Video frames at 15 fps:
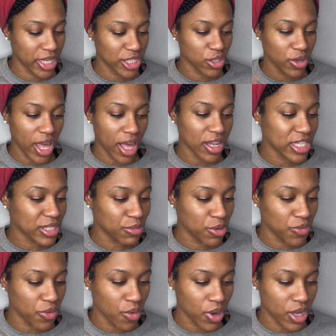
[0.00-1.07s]
So now let's move
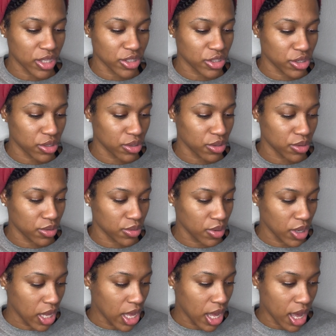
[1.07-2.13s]
on to,
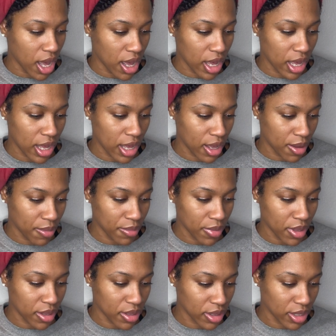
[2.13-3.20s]
um,
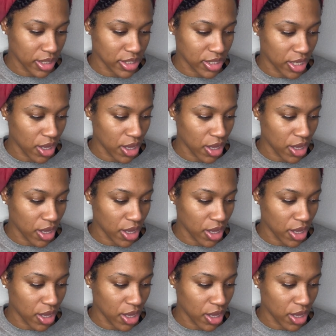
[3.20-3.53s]
let's see.